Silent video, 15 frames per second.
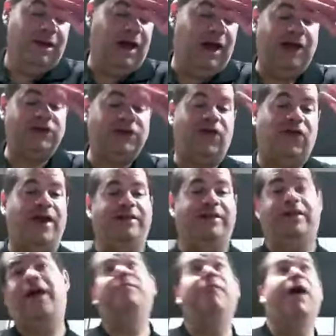I
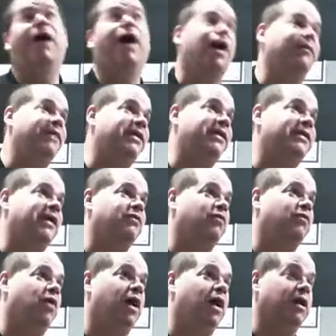tried that, mom, it
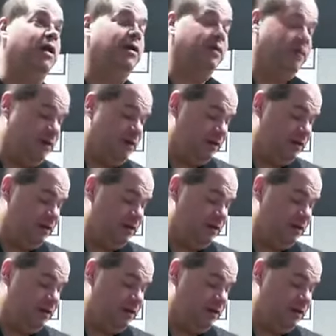didn't work.